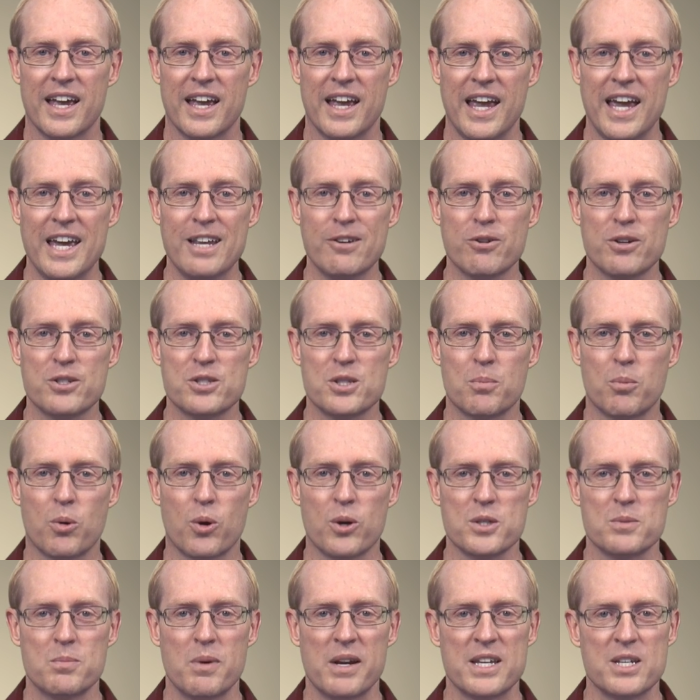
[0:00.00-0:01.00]
Android
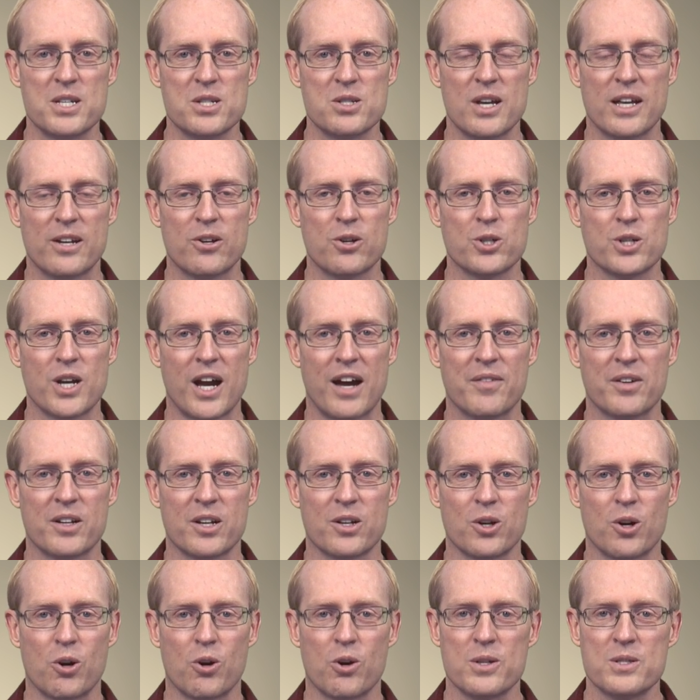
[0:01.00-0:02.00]
supports many standard Java
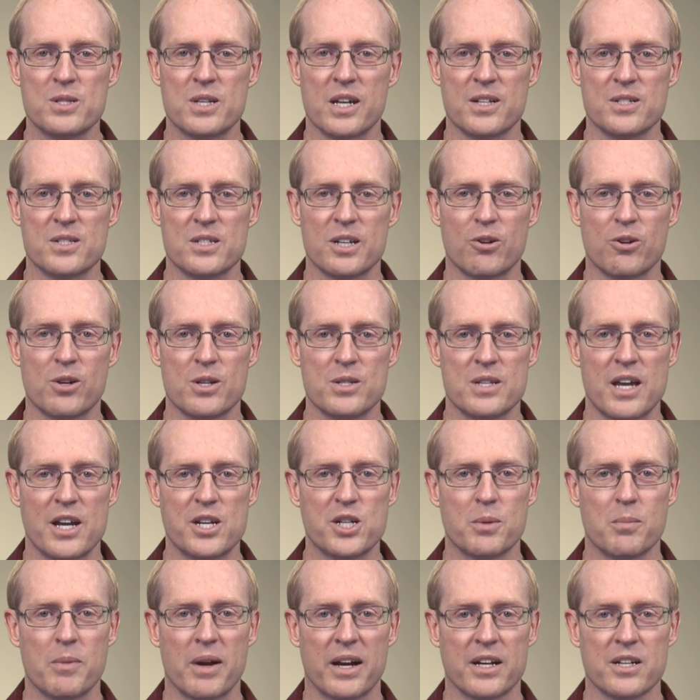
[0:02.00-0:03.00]
concurrency and
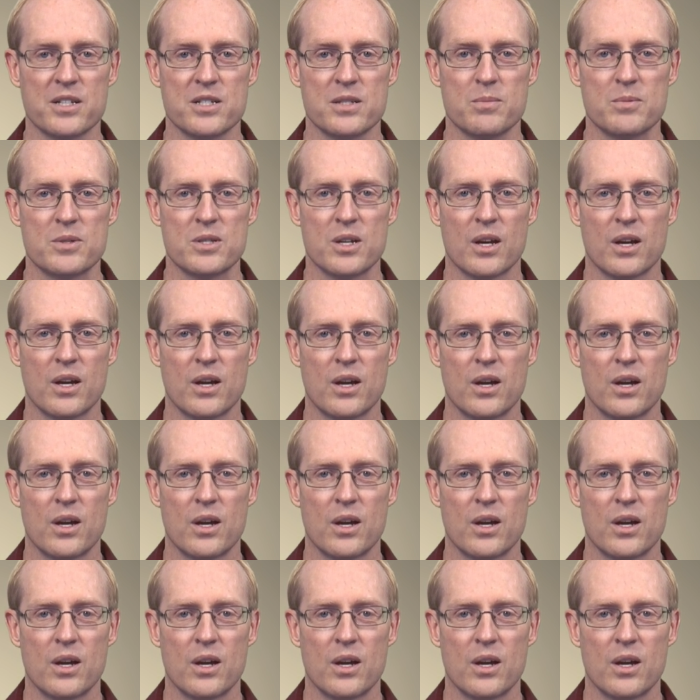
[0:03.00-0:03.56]
synchronization mechanisms.